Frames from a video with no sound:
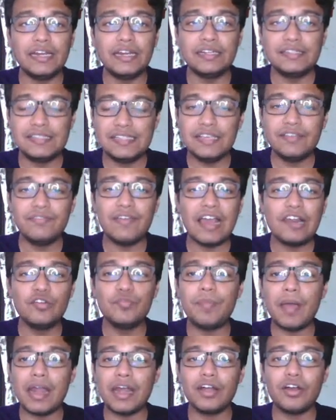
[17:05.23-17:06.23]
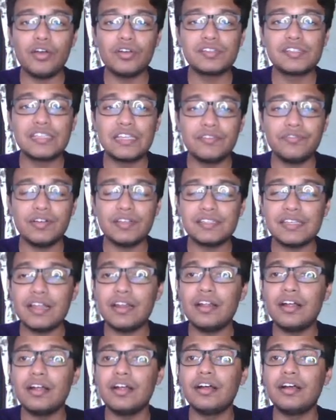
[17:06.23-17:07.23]
C-value paradox give us
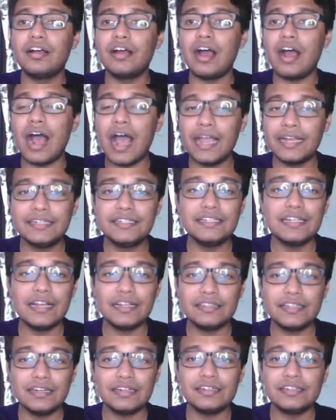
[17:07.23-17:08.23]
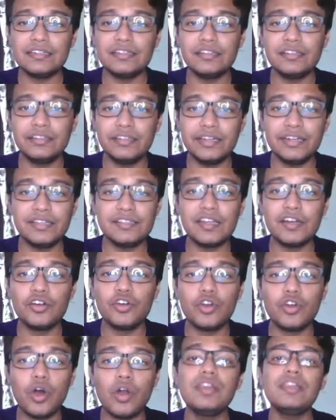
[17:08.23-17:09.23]
an idea that there is a
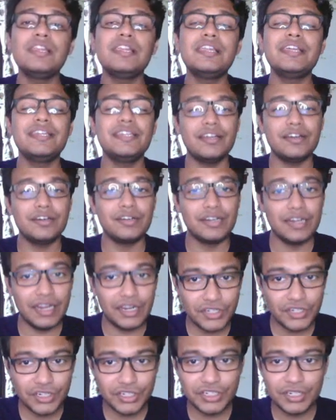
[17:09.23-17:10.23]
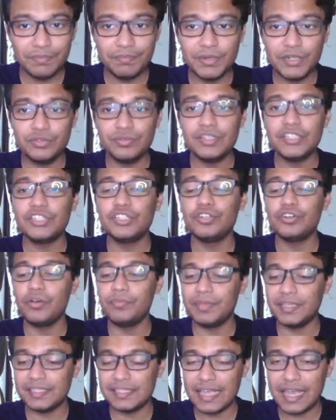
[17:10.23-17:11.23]
non-linear relationship between
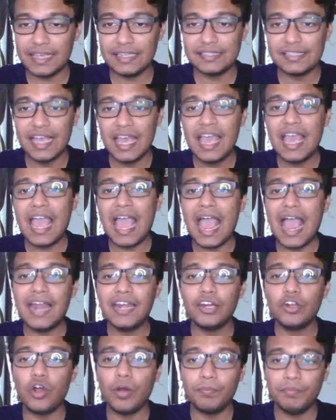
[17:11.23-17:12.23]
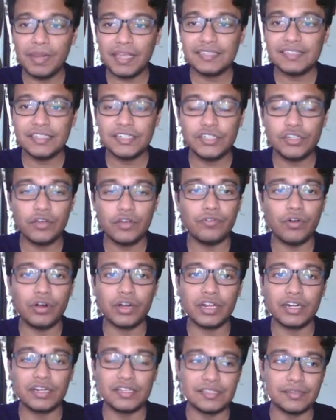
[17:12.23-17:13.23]
genomic size and complexity of
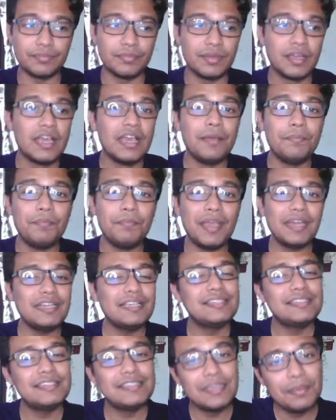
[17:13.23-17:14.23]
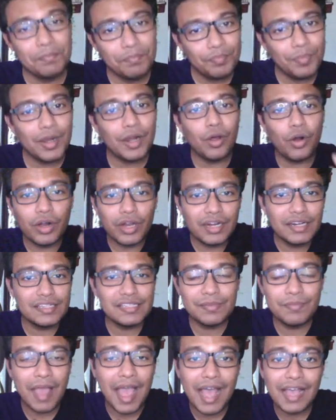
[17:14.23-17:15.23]
organism. Many simple
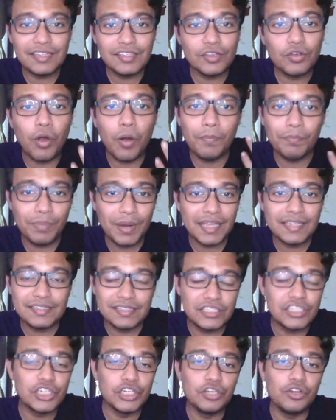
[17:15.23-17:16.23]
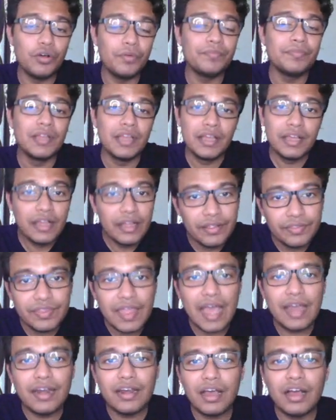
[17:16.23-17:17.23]
organism has complex genome
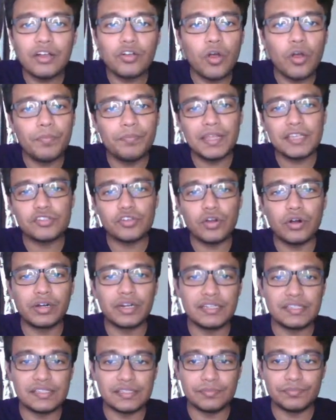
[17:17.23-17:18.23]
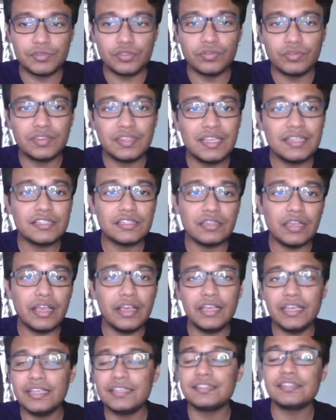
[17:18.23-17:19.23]
than a complex organism. So this
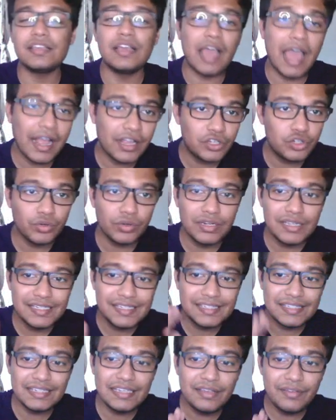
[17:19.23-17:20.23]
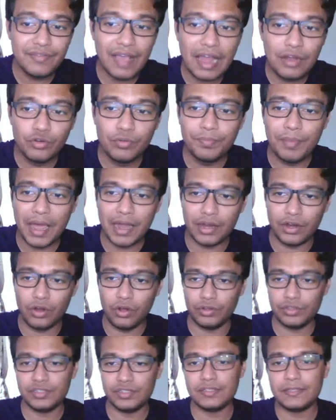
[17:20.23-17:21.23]
is actually C-value
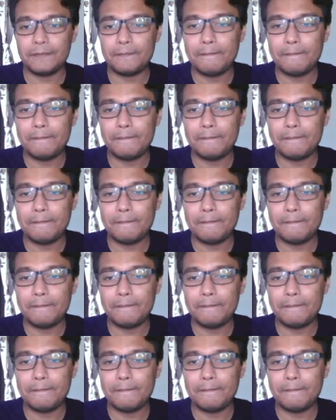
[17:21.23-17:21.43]
paradox.